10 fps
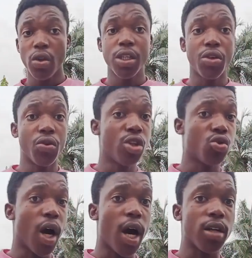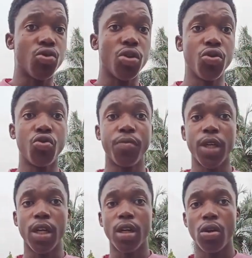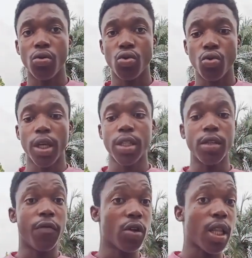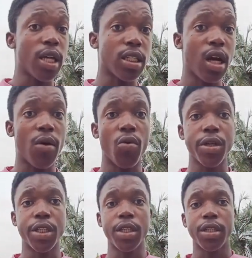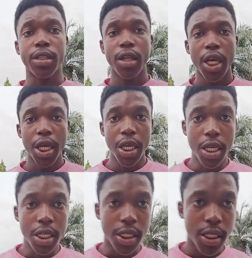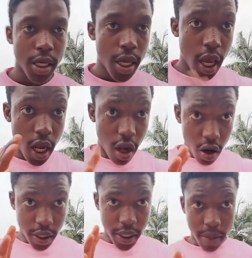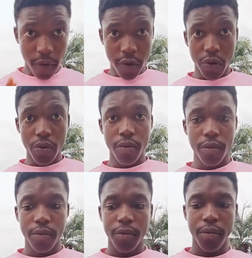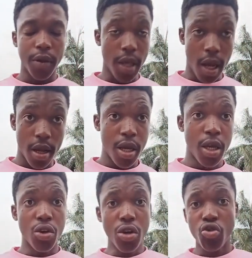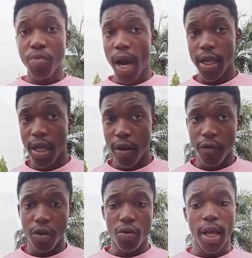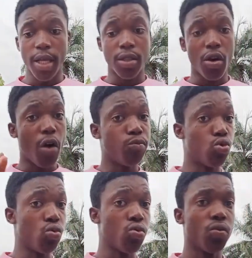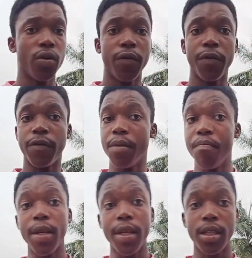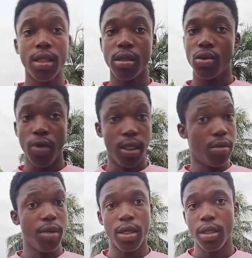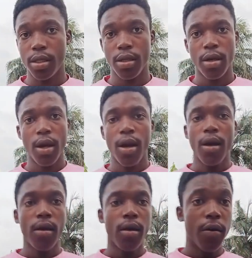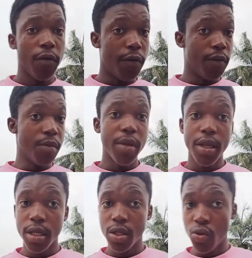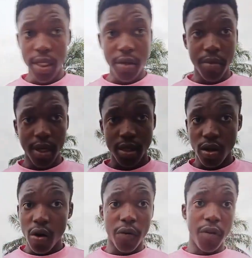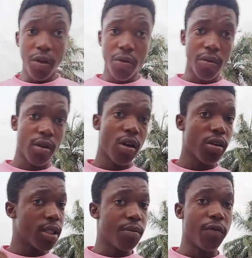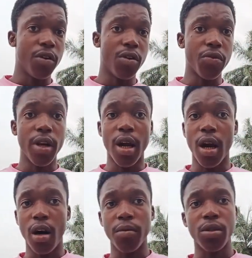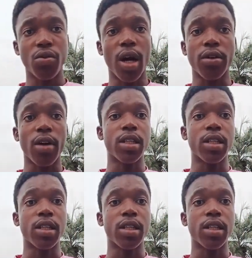you need to add to your YouTube channel to get the 4,000 hour watches is a long-term video. Yeah, you need to be adding a video that is up to 15 minutes, 20 minutes. 15 minutes, 20 minutes, long-term video really helps to attract